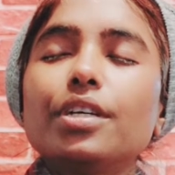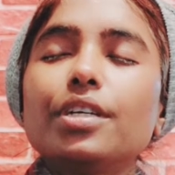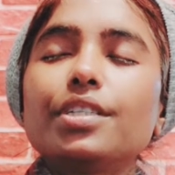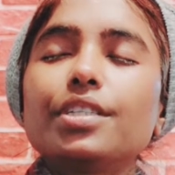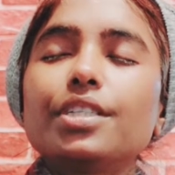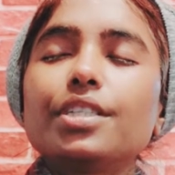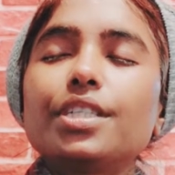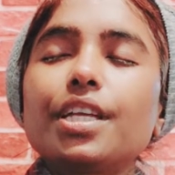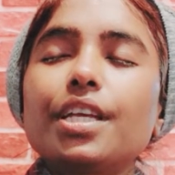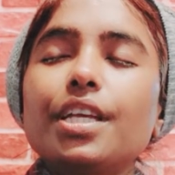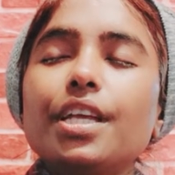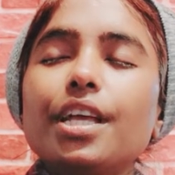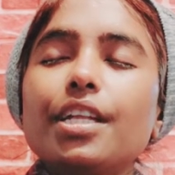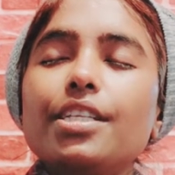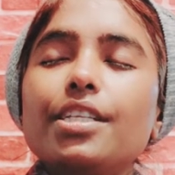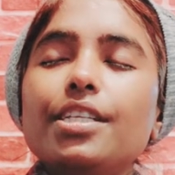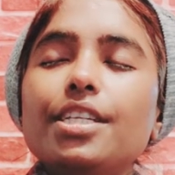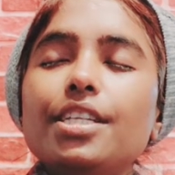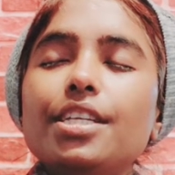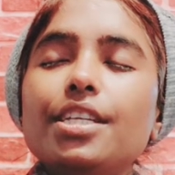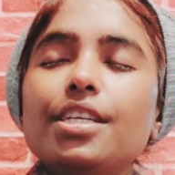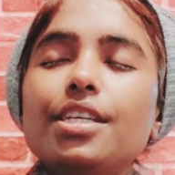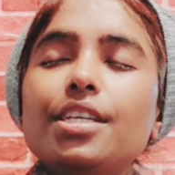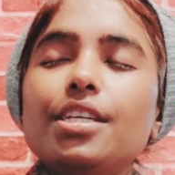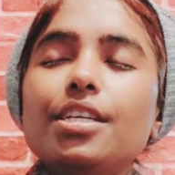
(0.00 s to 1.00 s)
take a
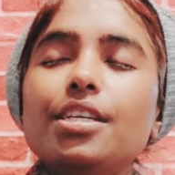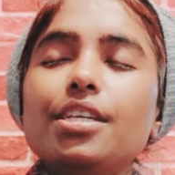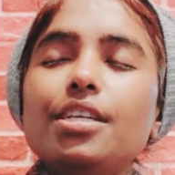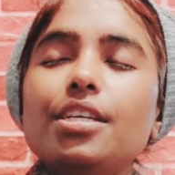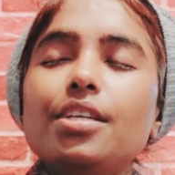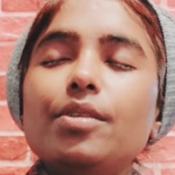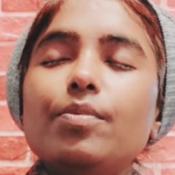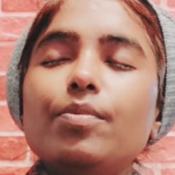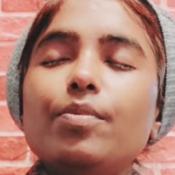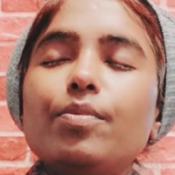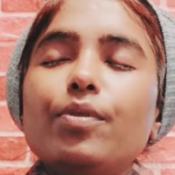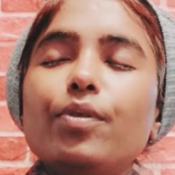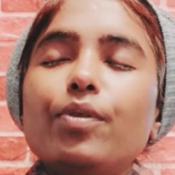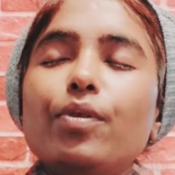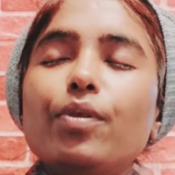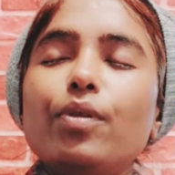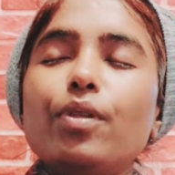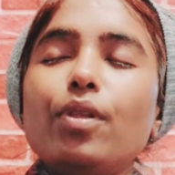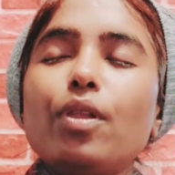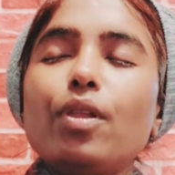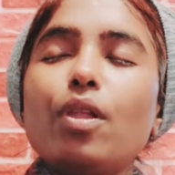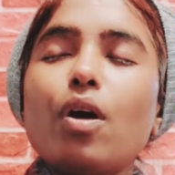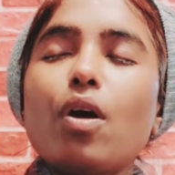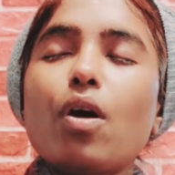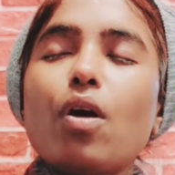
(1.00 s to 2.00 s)
deep,
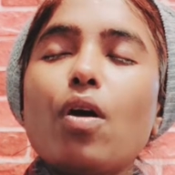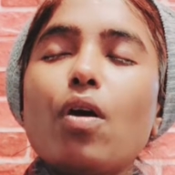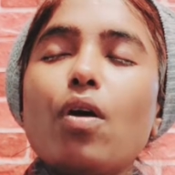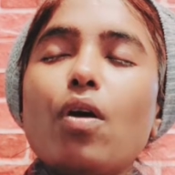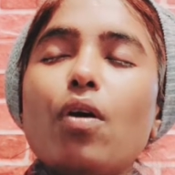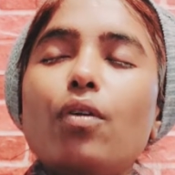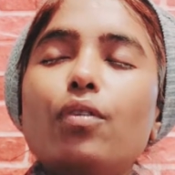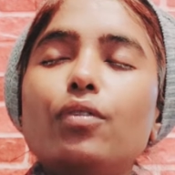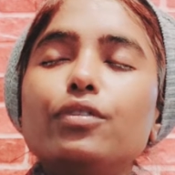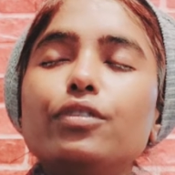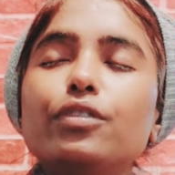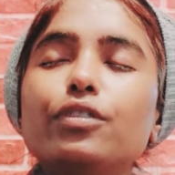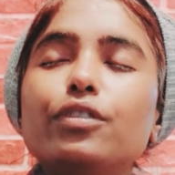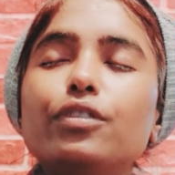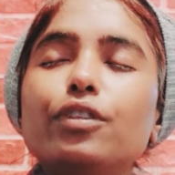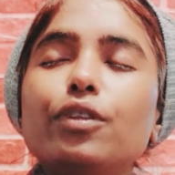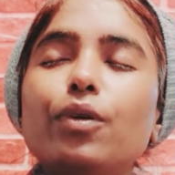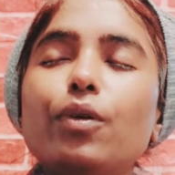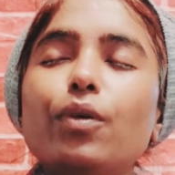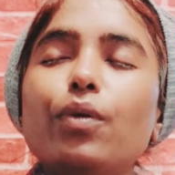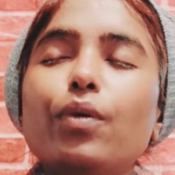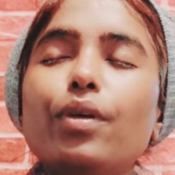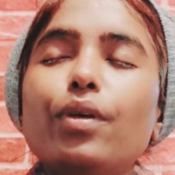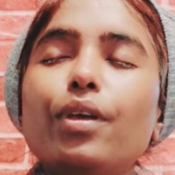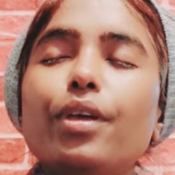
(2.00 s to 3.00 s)
long,
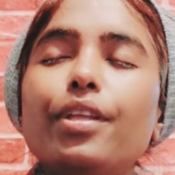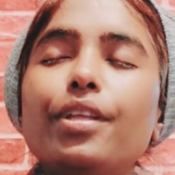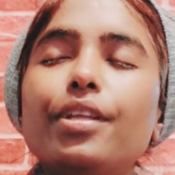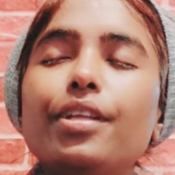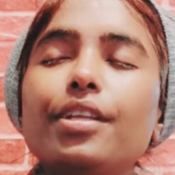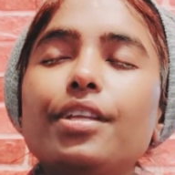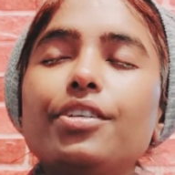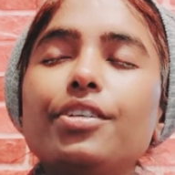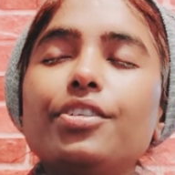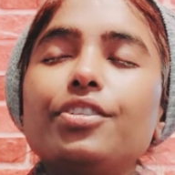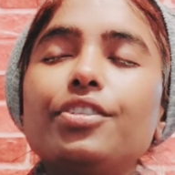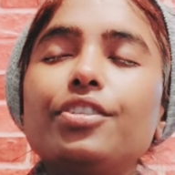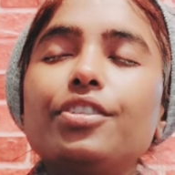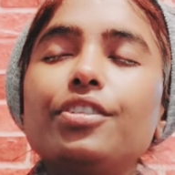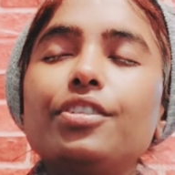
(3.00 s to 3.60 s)
slow inhalation.